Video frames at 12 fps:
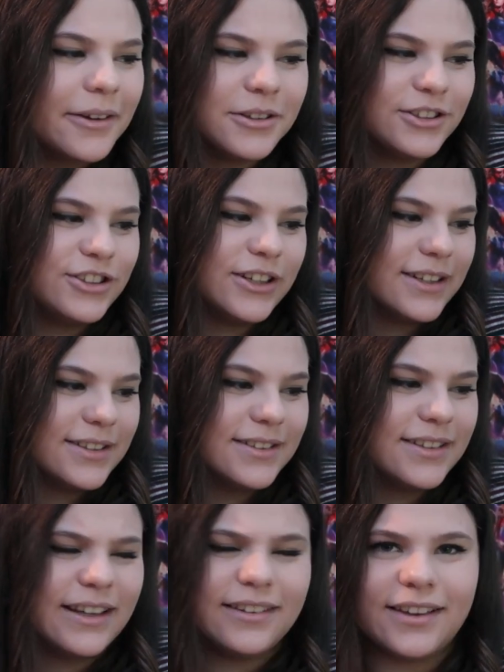It was
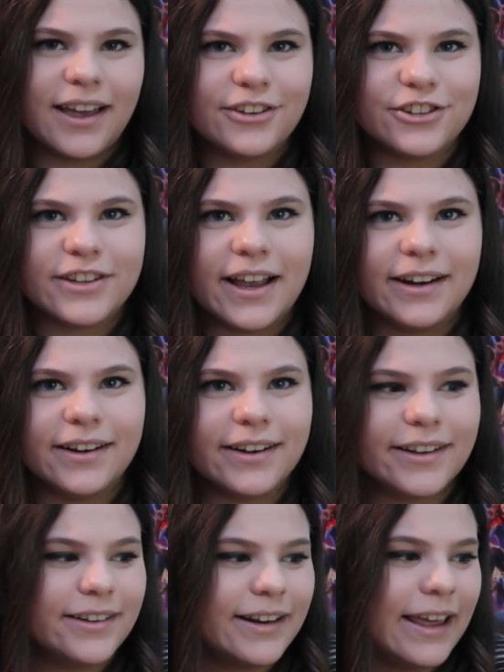just, I just
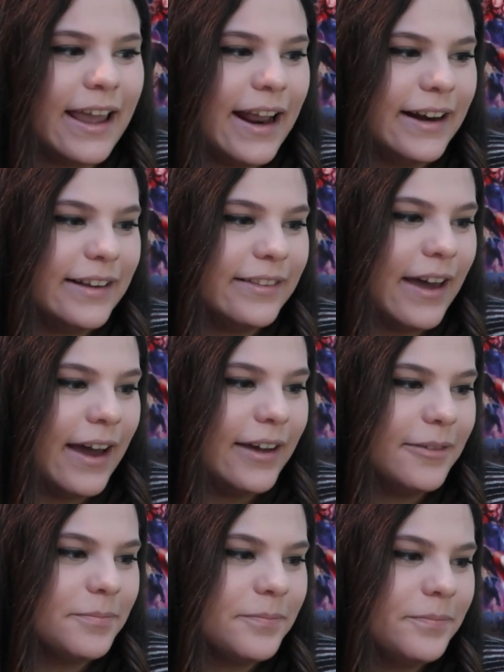hated it. I hated
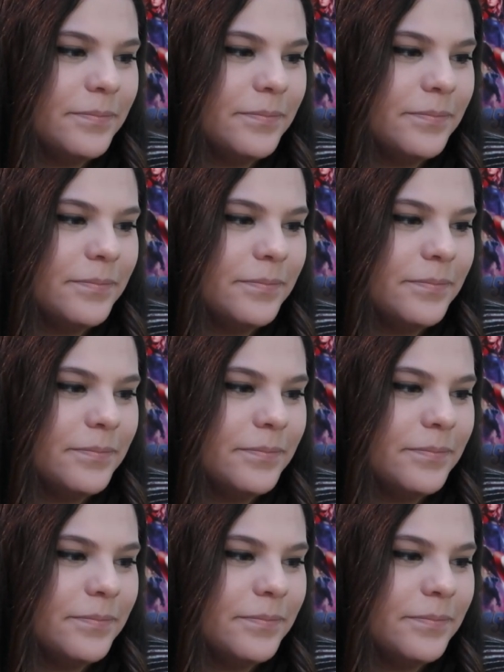that